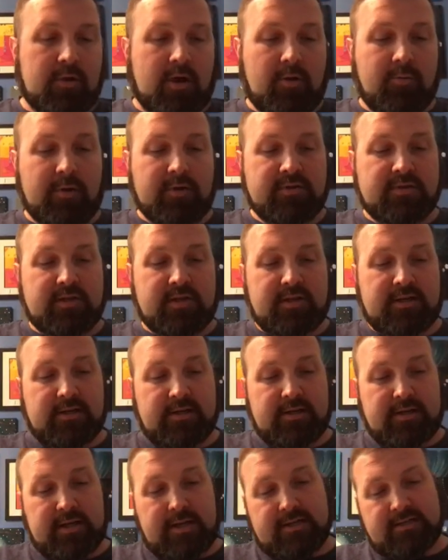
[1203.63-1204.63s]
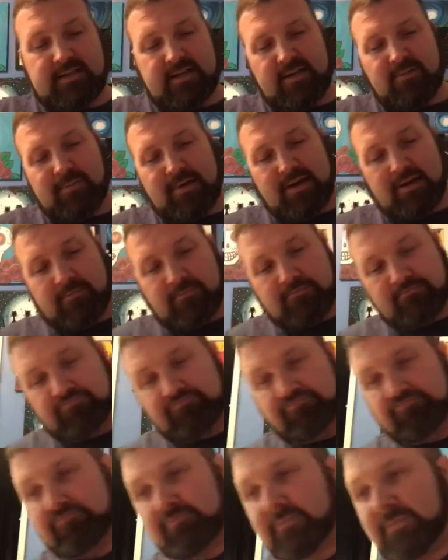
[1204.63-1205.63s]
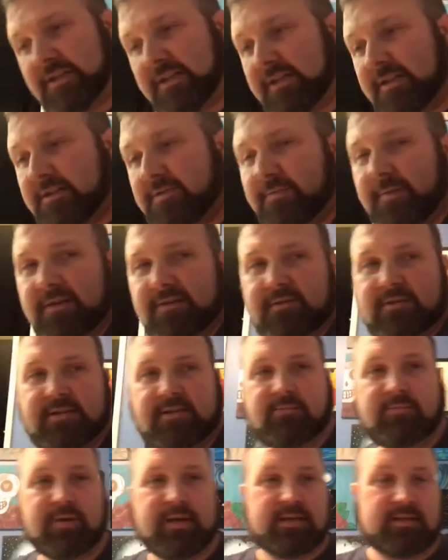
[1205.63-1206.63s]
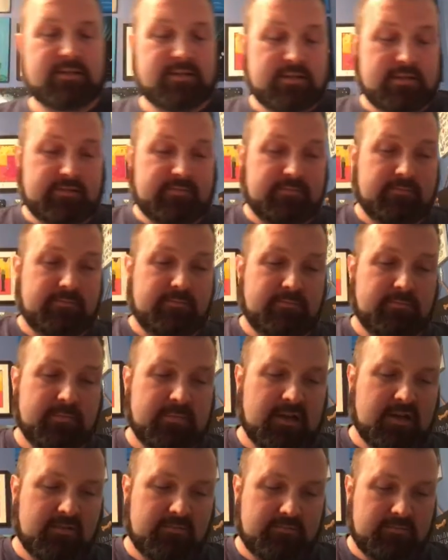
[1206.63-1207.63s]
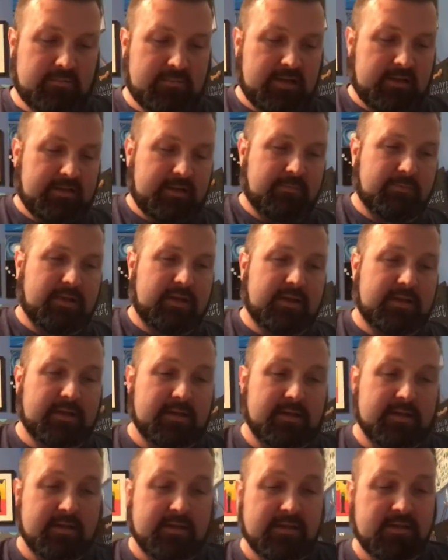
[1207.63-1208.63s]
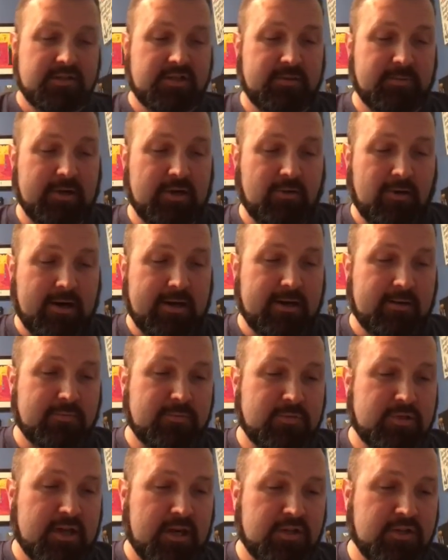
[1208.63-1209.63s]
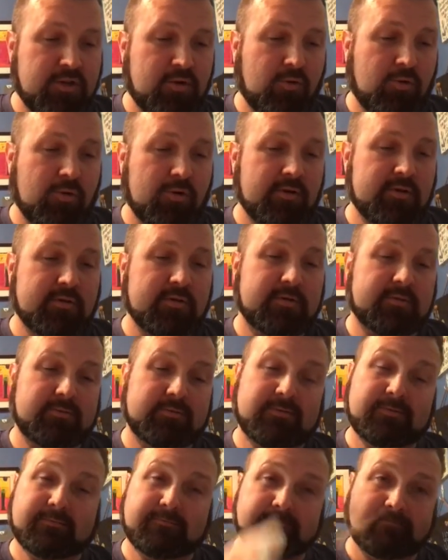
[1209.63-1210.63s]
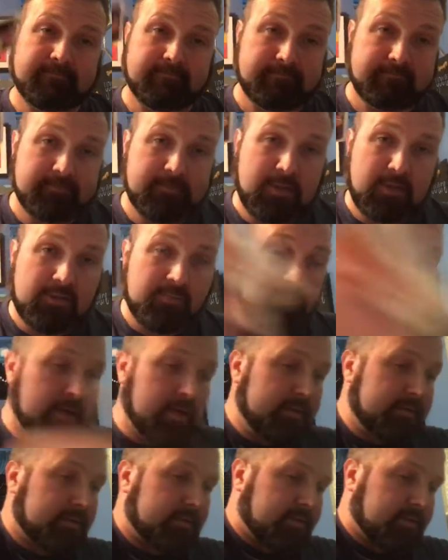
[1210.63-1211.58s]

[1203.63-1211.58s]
Almost done here, guys. Got about, guess about 10 packs left. No, not that many. Jimmy Graham, Josh Gordon, another bust.